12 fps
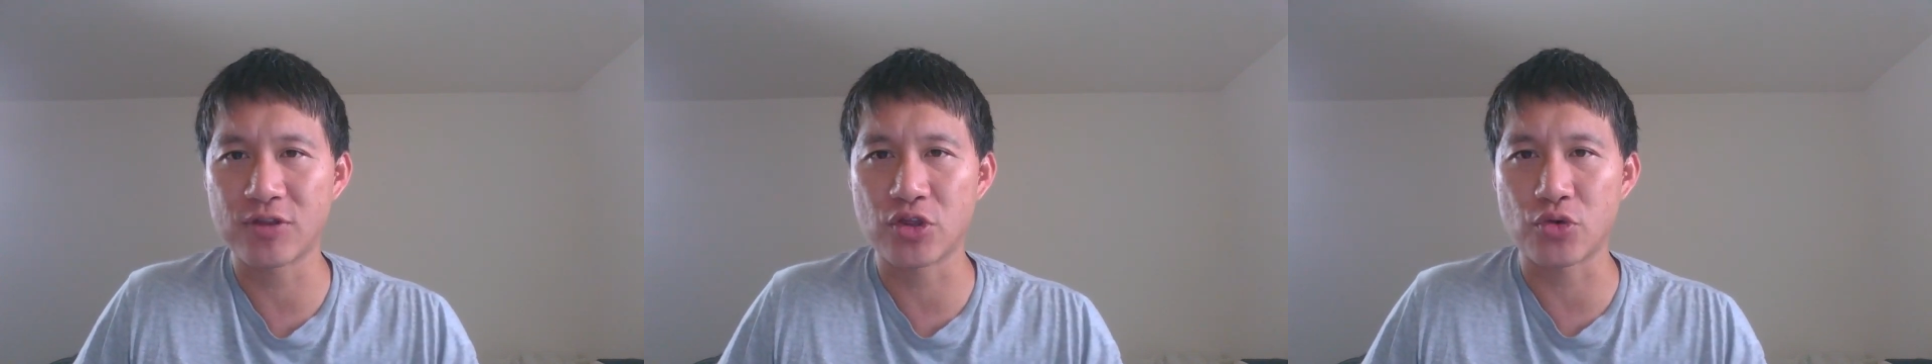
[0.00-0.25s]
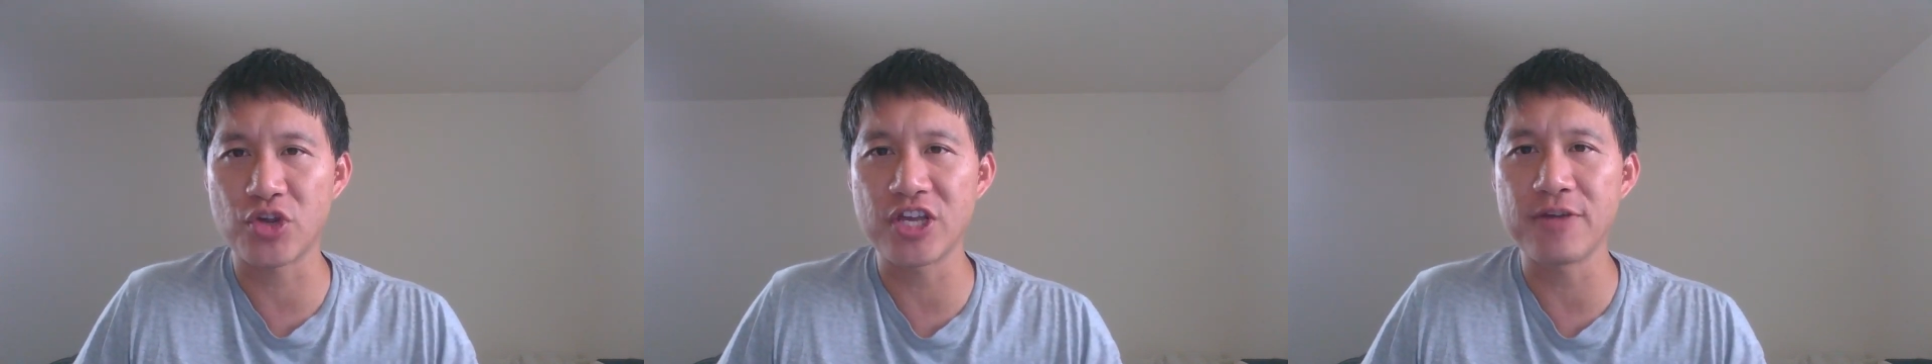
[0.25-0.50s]

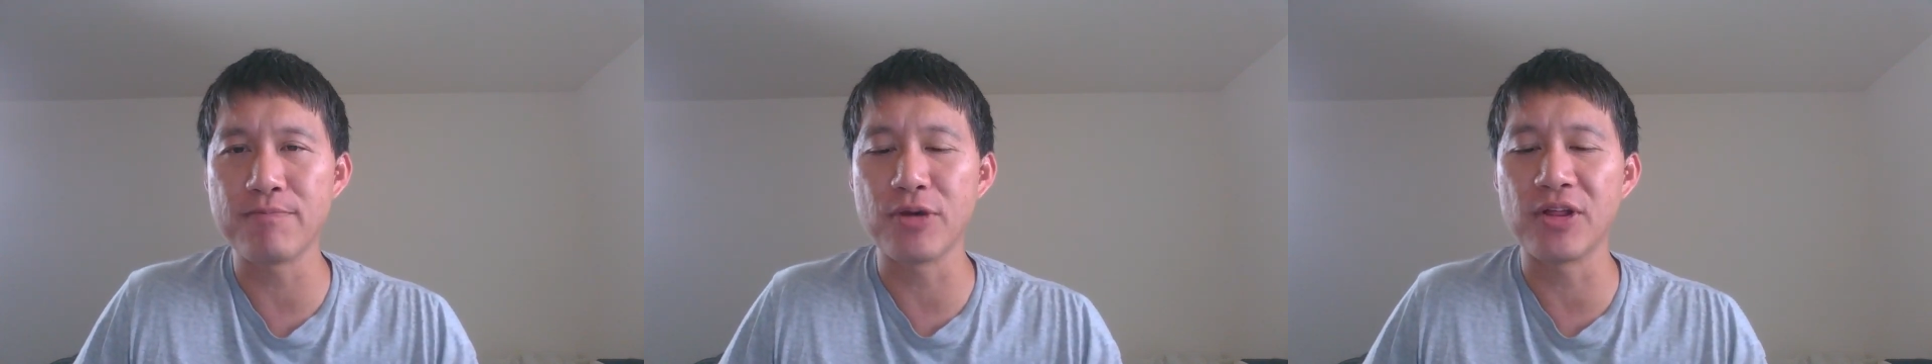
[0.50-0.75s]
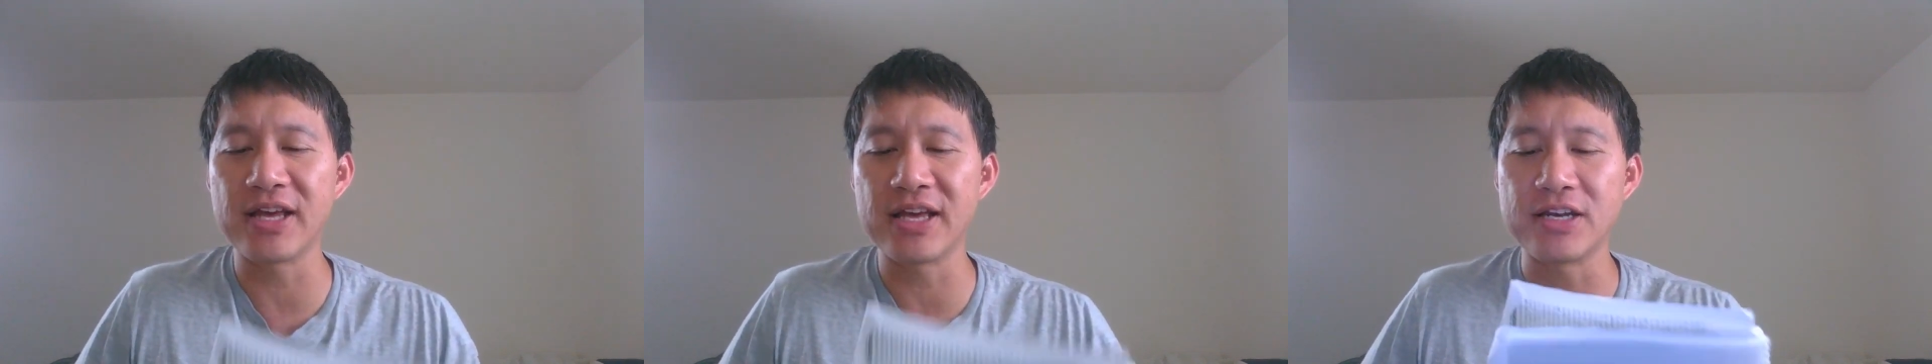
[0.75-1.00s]
three
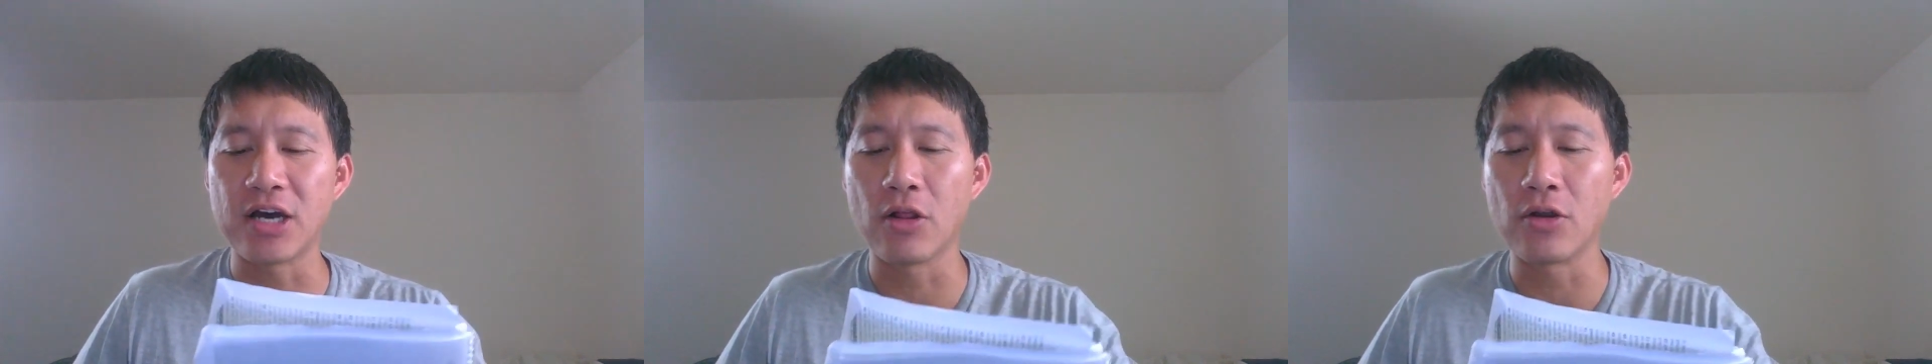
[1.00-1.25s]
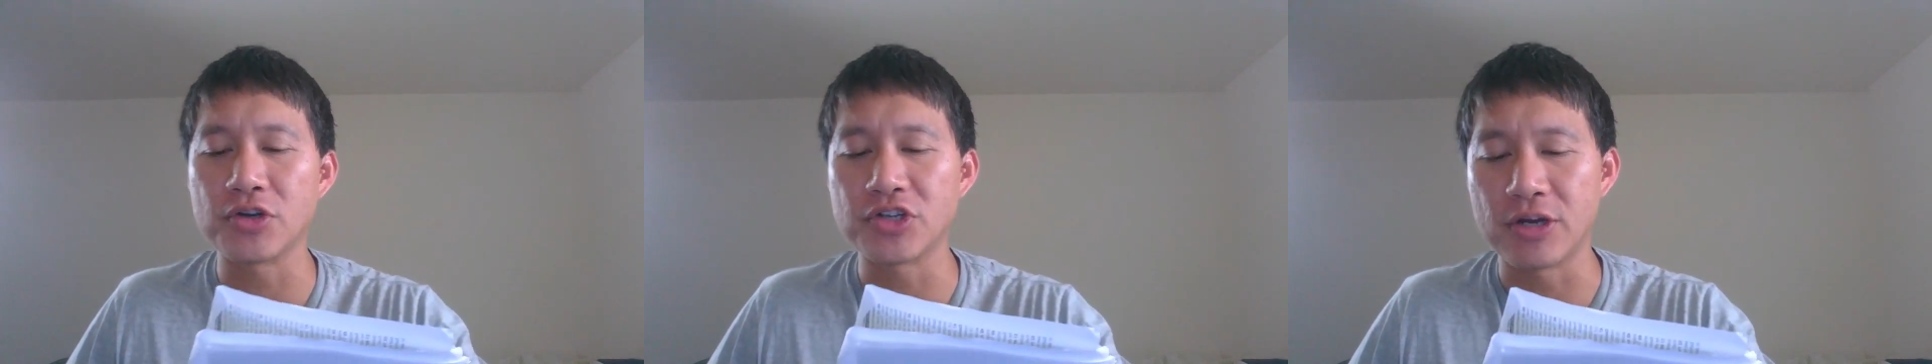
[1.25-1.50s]
million
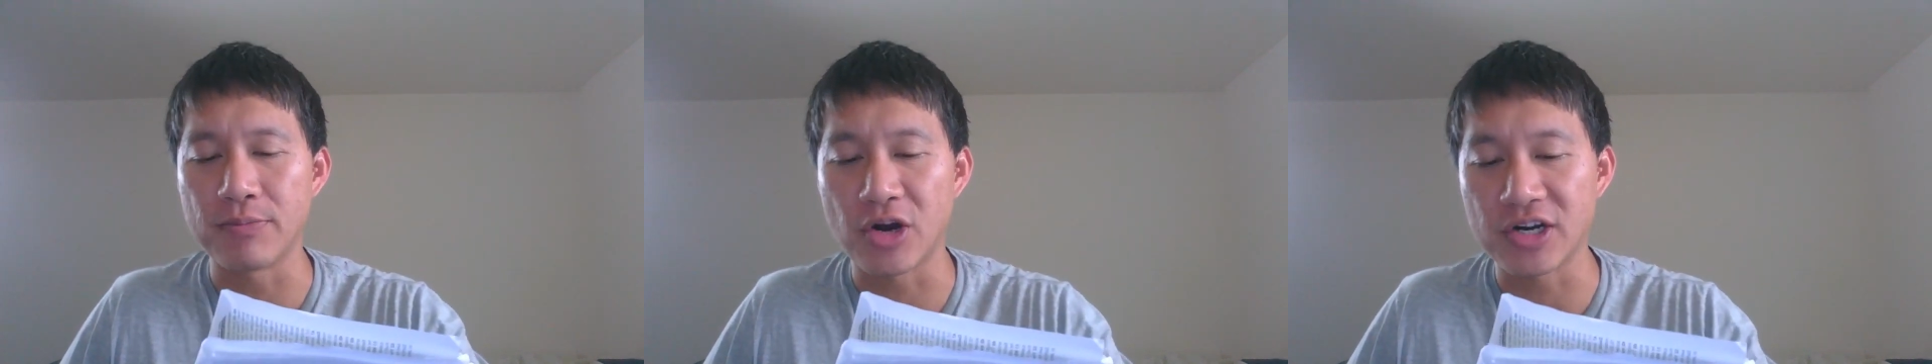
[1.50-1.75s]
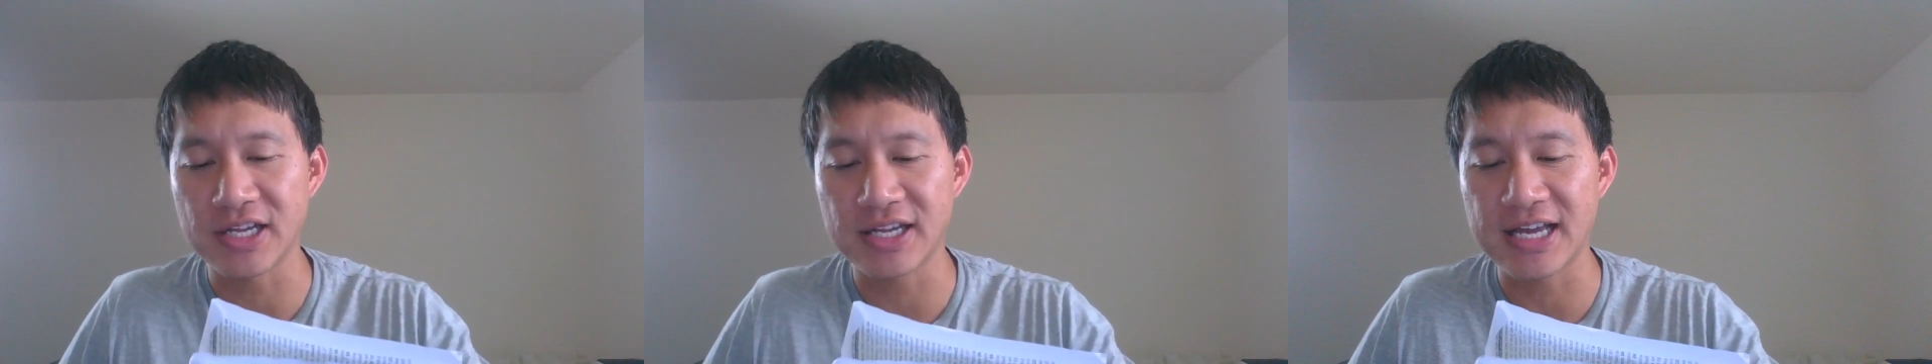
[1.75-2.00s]
dollars in
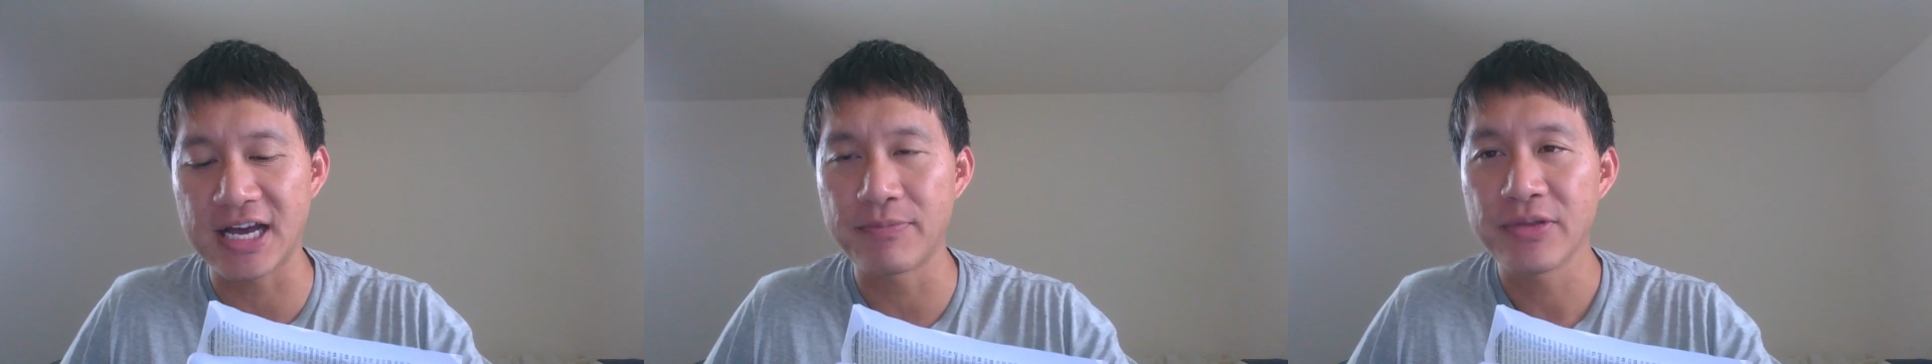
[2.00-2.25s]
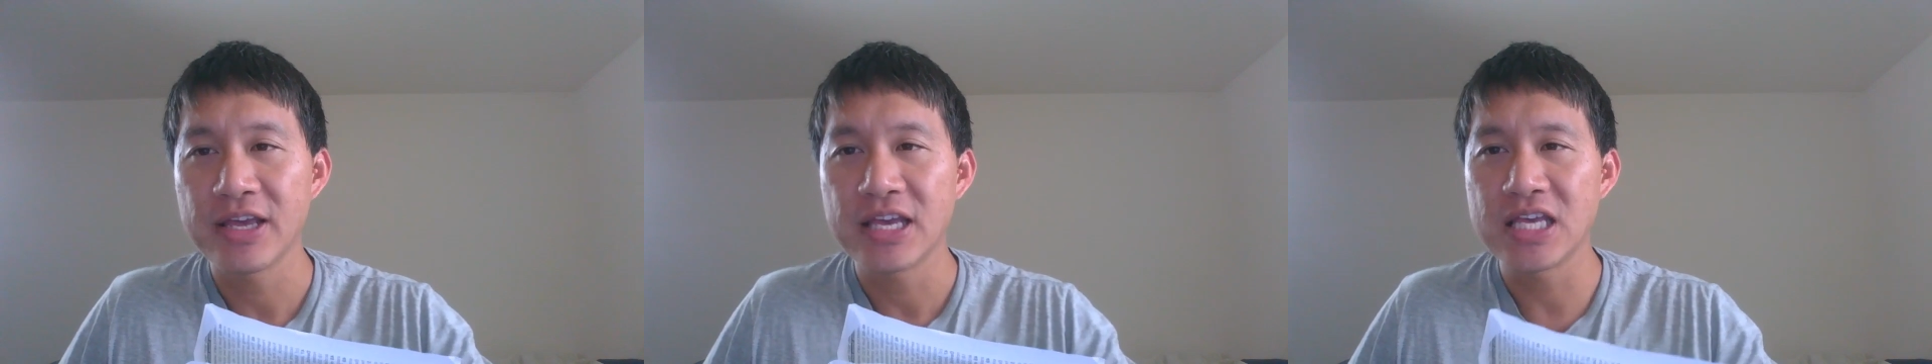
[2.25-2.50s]
market cap.